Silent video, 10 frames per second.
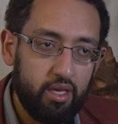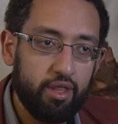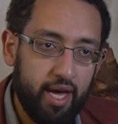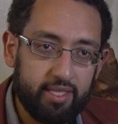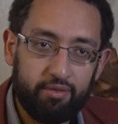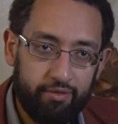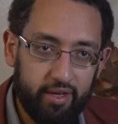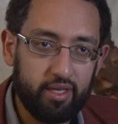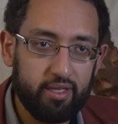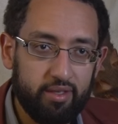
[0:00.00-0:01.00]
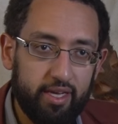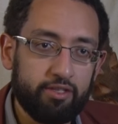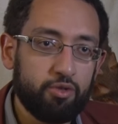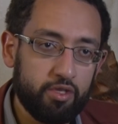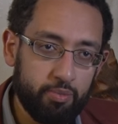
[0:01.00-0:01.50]
That's fiqh, that's
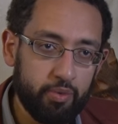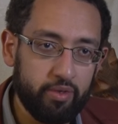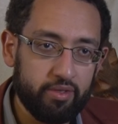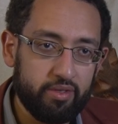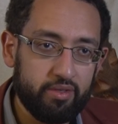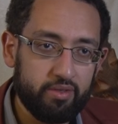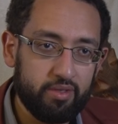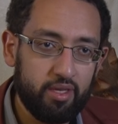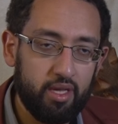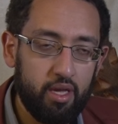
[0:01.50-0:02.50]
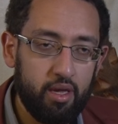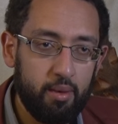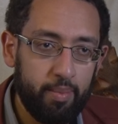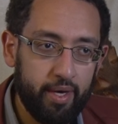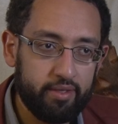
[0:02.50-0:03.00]
jurisprudence.
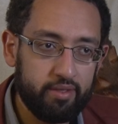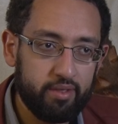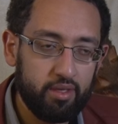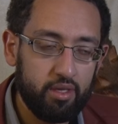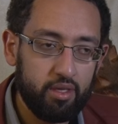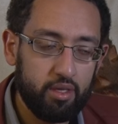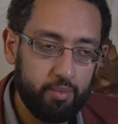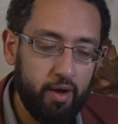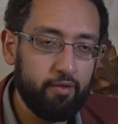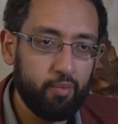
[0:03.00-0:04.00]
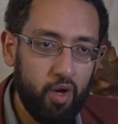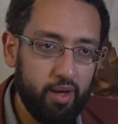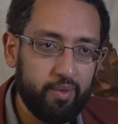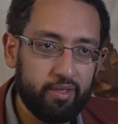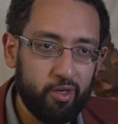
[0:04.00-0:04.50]
But the Prophet
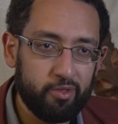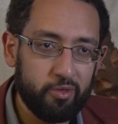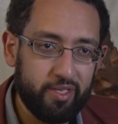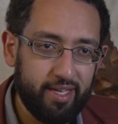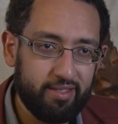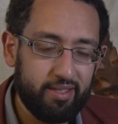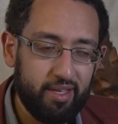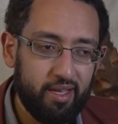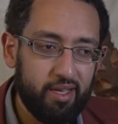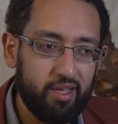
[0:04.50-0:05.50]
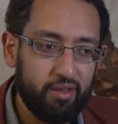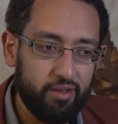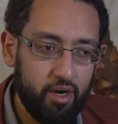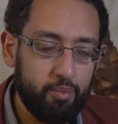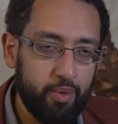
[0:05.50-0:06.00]
Muhammad also says
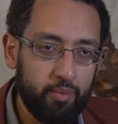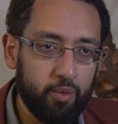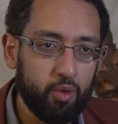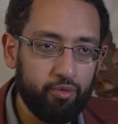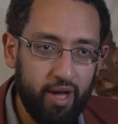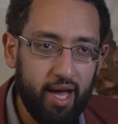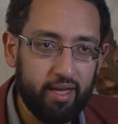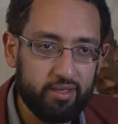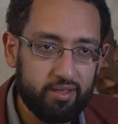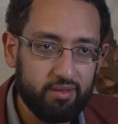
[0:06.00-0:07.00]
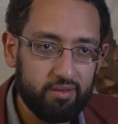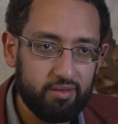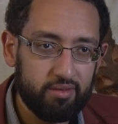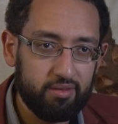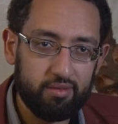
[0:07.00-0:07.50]
there are people who fast,
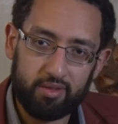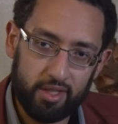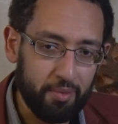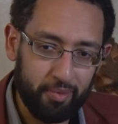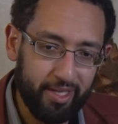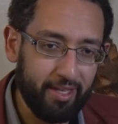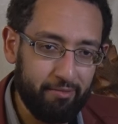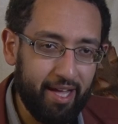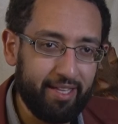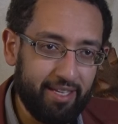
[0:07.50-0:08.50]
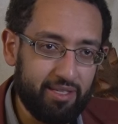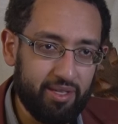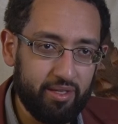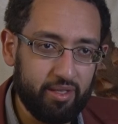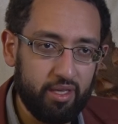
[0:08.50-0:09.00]
completely valid
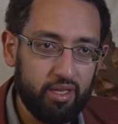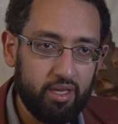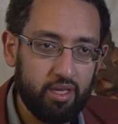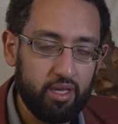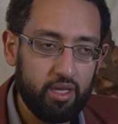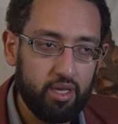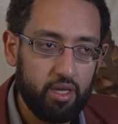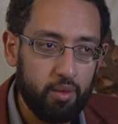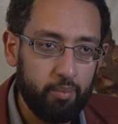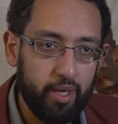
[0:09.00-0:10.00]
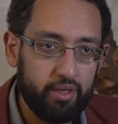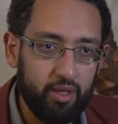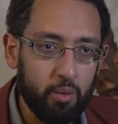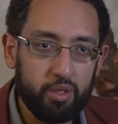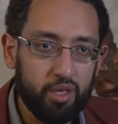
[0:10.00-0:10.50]
externally, but the
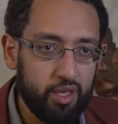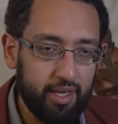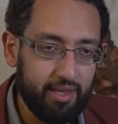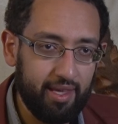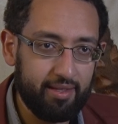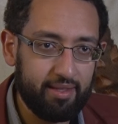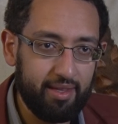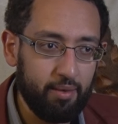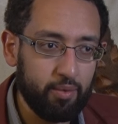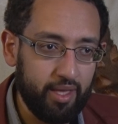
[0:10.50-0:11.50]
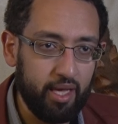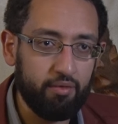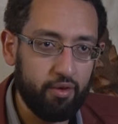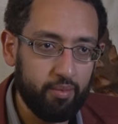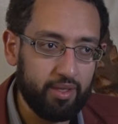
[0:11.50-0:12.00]
only thing that they would get
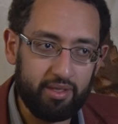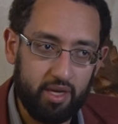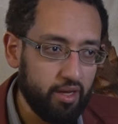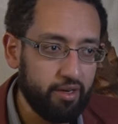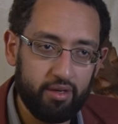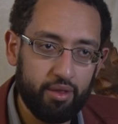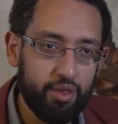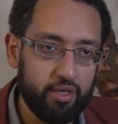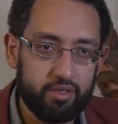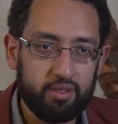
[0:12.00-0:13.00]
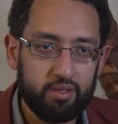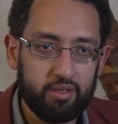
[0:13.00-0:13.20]
from it is hunger and thirst.